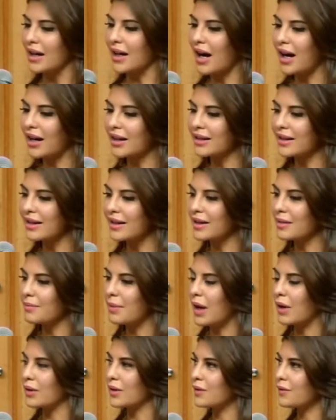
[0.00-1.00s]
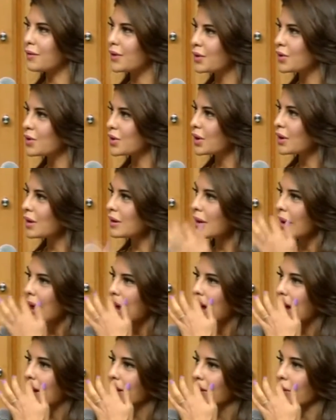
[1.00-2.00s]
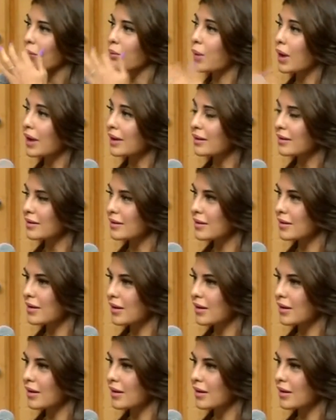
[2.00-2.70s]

can't think about the future and what